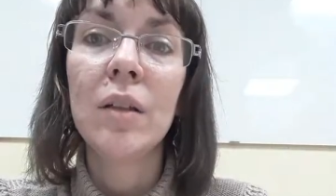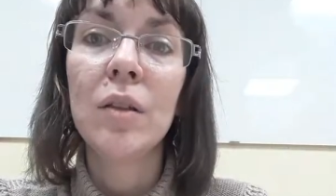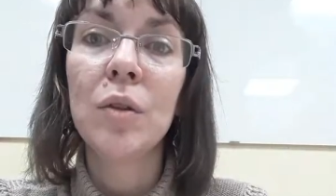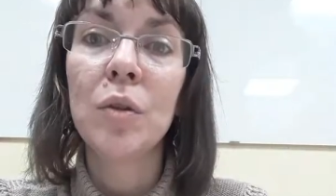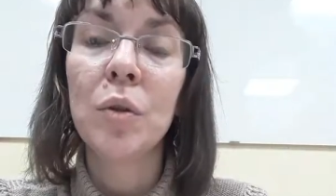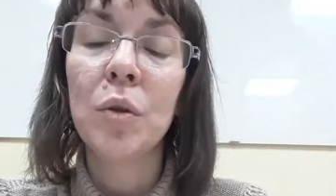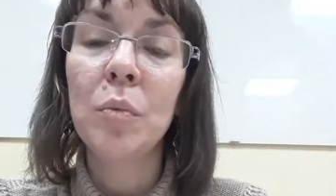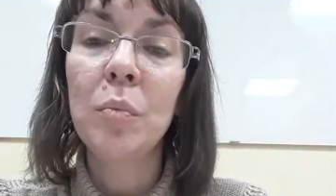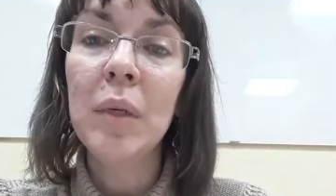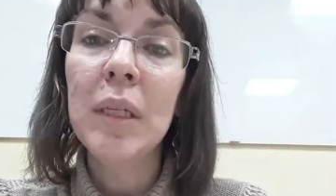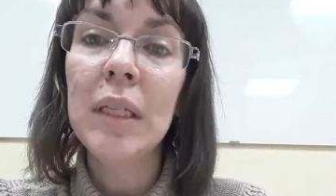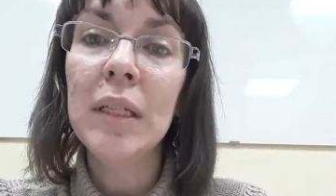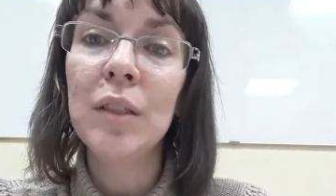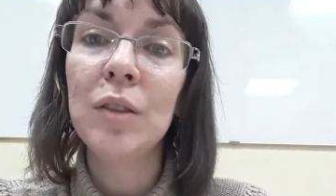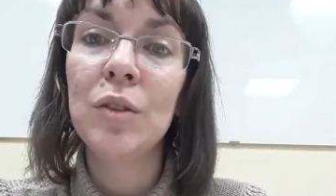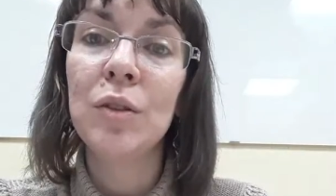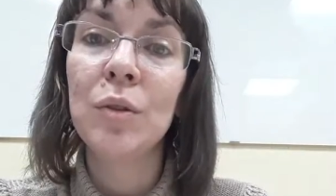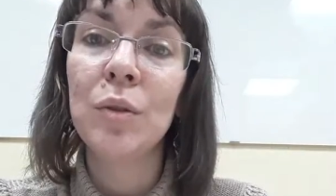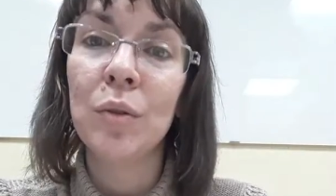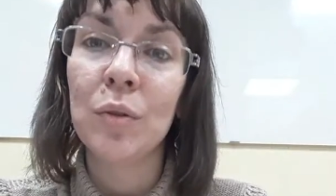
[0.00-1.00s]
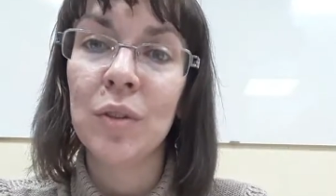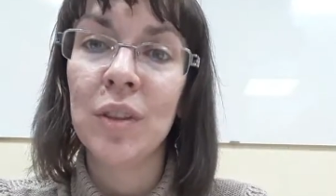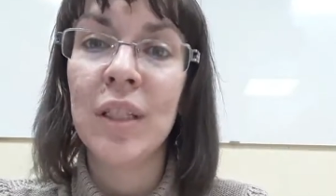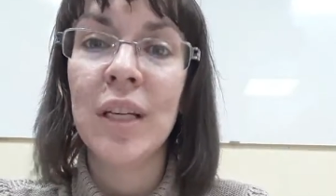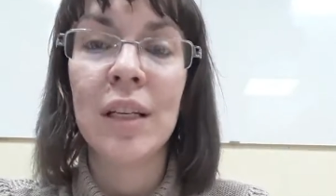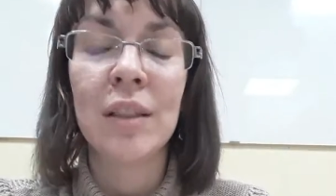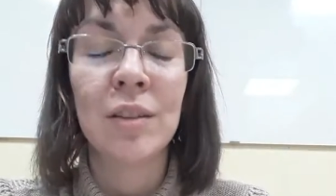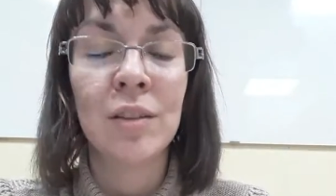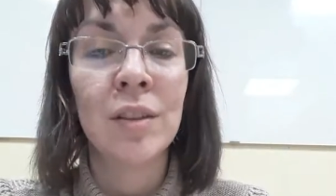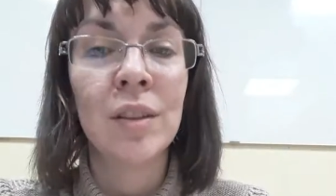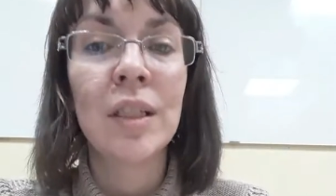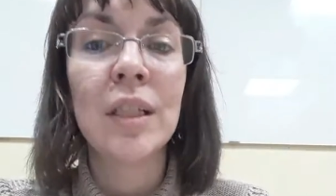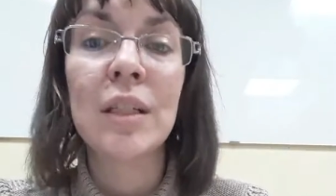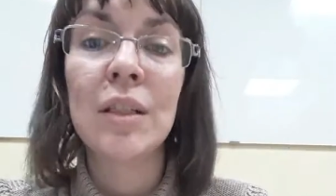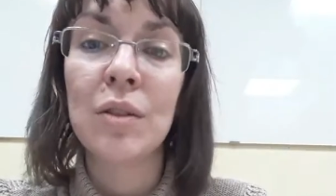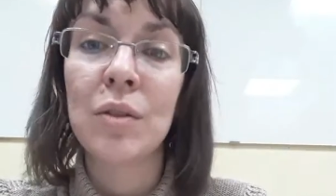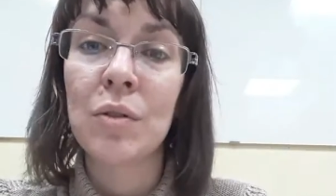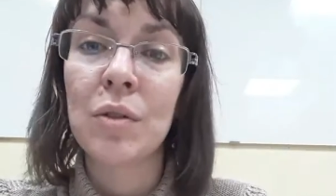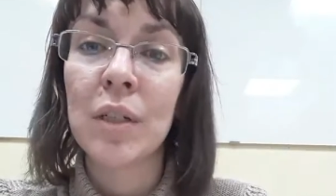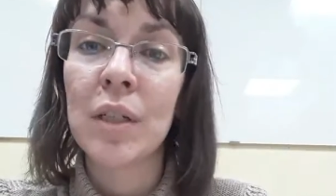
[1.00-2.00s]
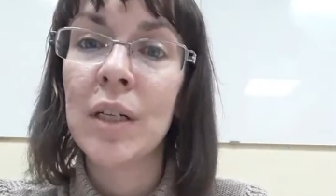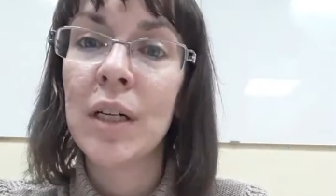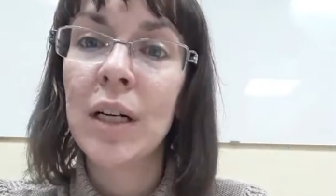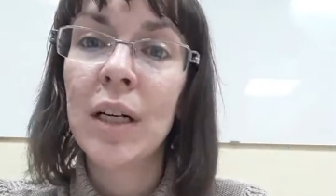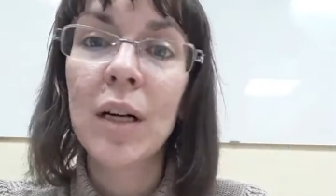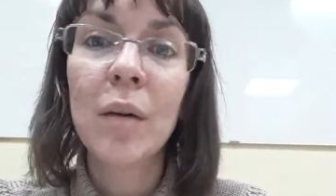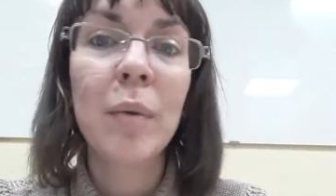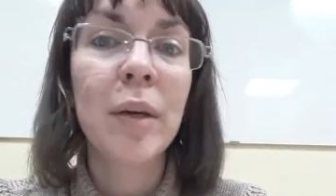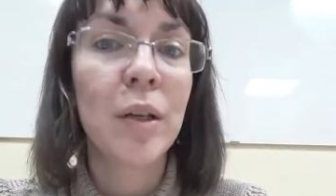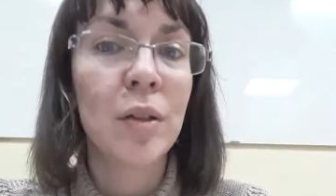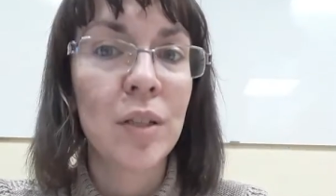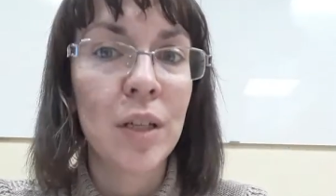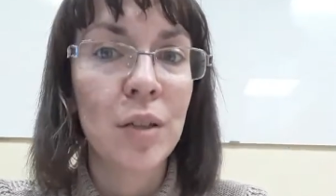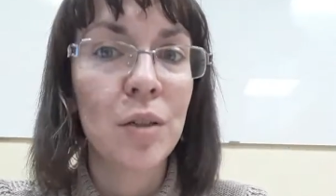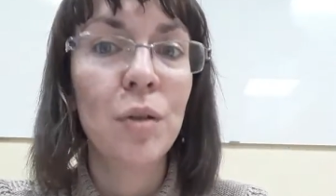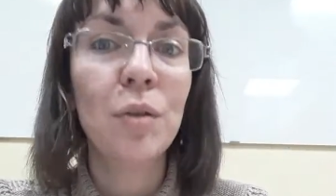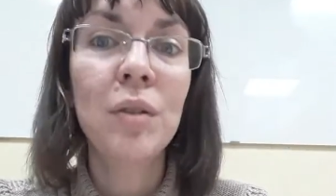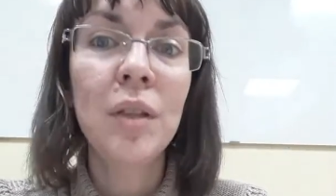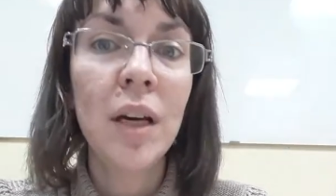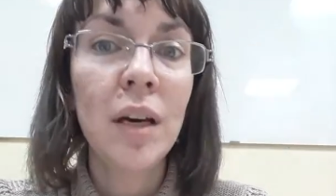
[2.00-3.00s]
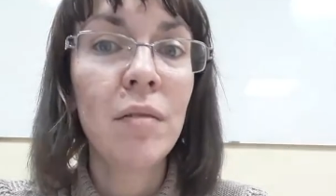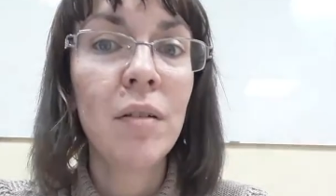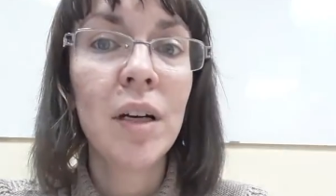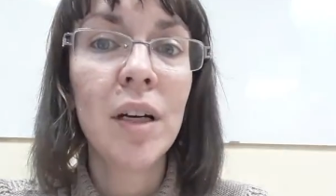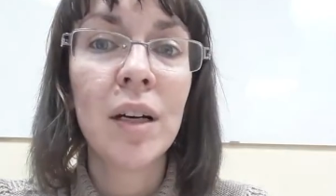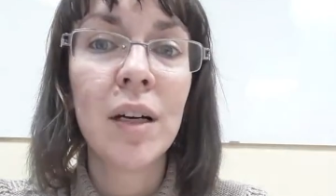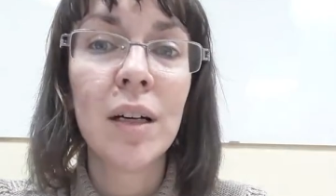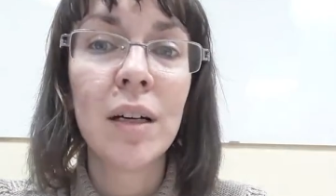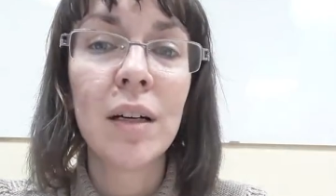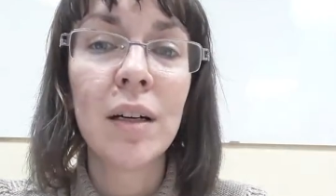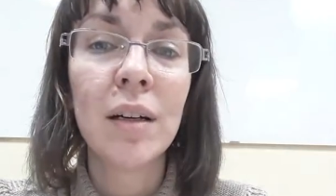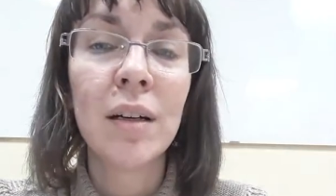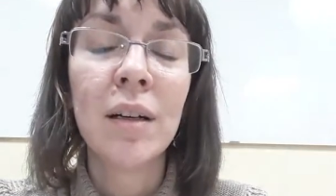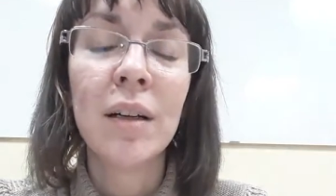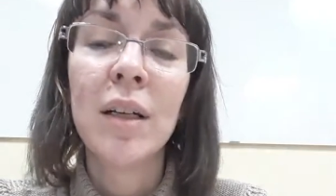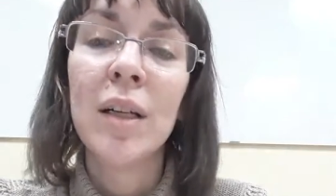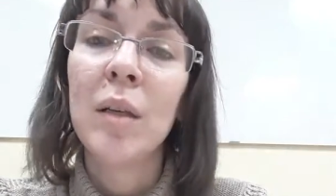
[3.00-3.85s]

normally don't get into the car because I don't have a car.